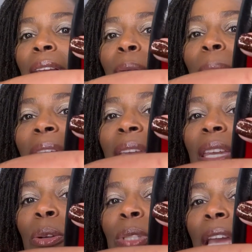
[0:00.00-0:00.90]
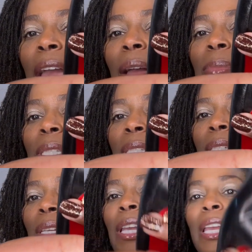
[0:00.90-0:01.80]
my heel taps.
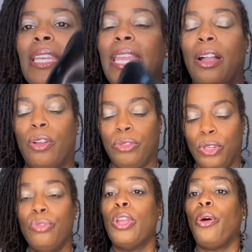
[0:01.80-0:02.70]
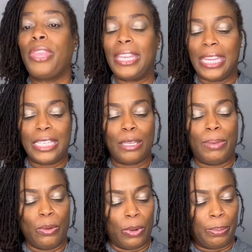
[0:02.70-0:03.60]
Now, they need to
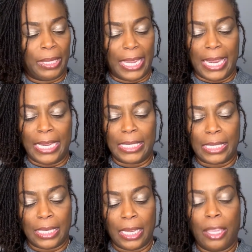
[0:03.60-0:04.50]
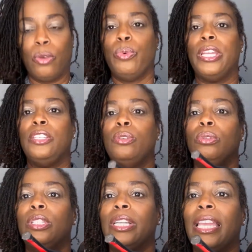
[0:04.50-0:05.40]
be replaced when you
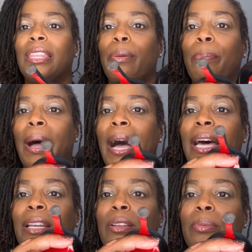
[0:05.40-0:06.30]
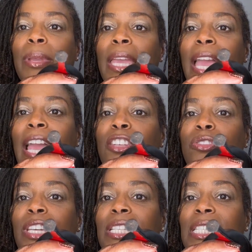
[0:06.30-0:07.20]
look at the bottom and you
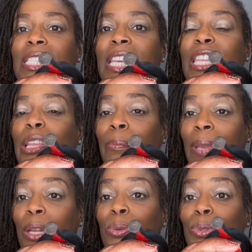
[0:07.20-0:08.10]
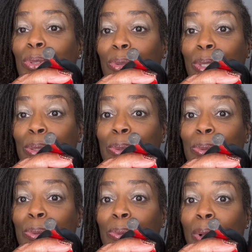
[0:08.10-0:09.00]
can see the metal
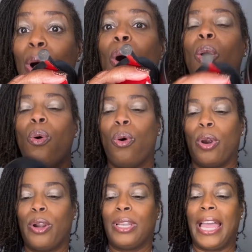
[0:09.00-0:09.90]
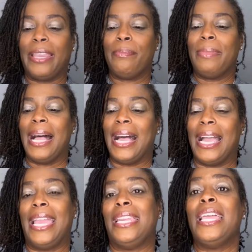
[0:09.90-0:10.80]
screw, or like
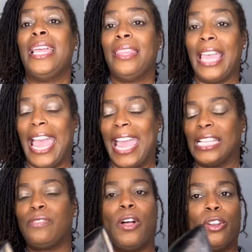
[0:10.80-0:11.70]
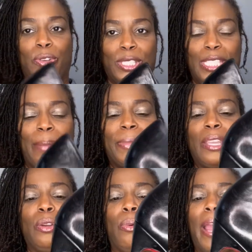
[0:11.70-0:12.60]
mine, the asphalt or
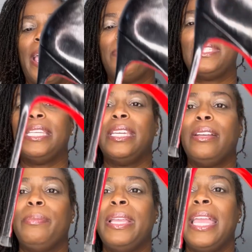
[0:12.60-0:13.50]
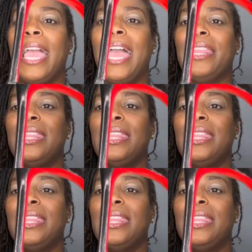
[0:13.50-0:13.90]
something grabs them and